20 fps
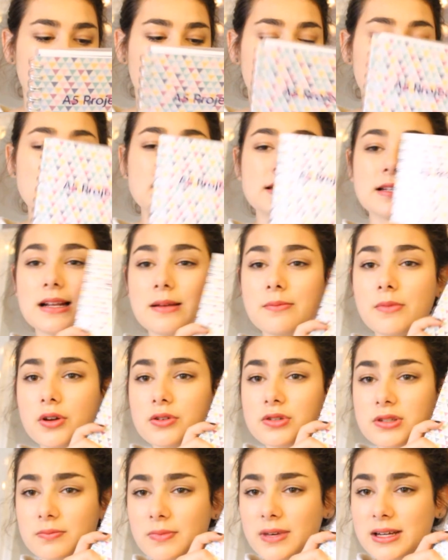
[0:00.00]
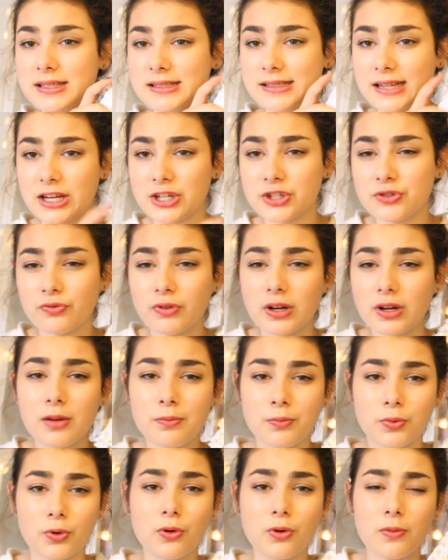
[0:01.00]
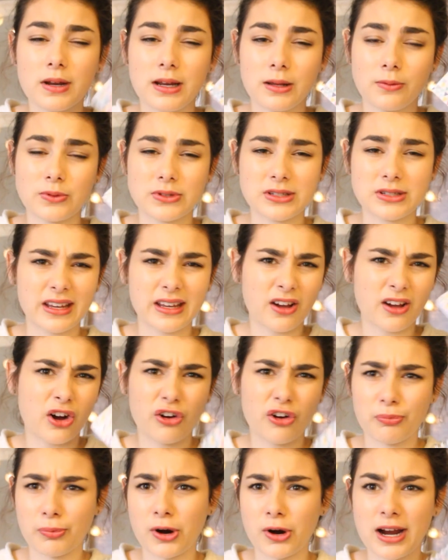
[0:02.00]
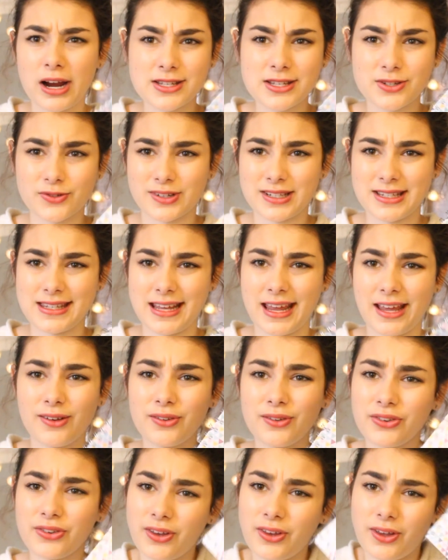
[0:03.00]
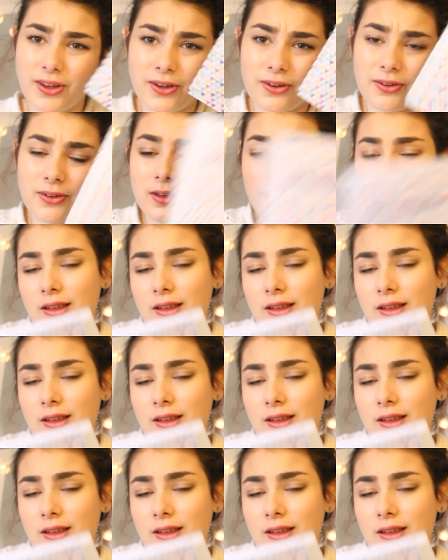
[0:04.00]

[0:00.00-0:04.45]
Basically most of my stationery I bought when it was like half price or on sale, so